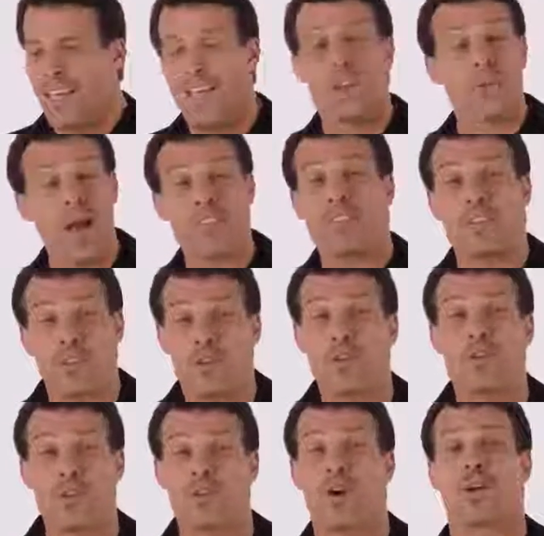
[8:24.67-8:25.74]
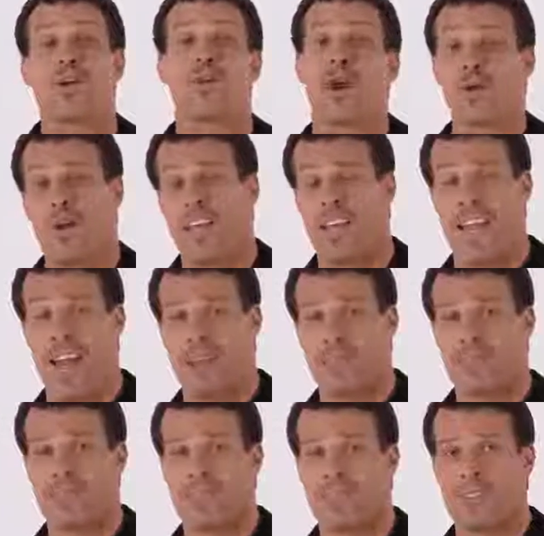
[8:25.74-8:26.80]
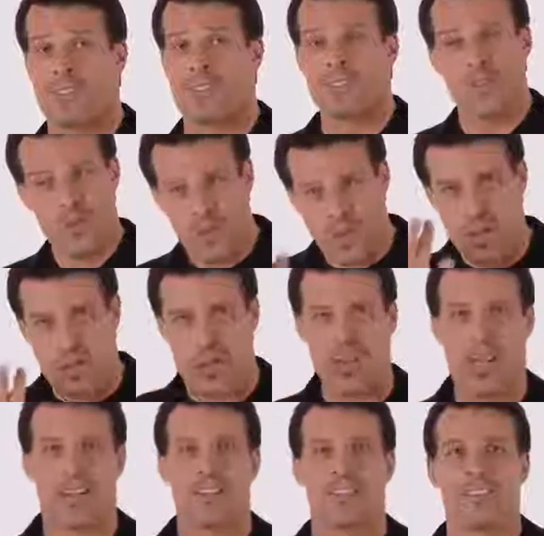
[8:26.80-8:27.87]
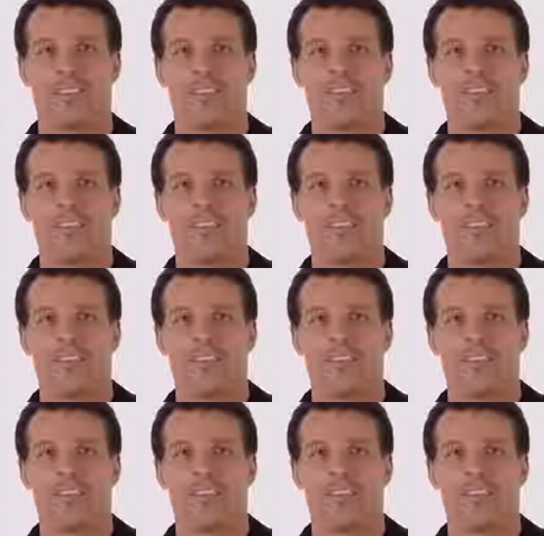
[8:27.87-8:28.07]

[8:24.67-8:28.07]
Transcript: and you write the truth of where you are right now. So you're real clear.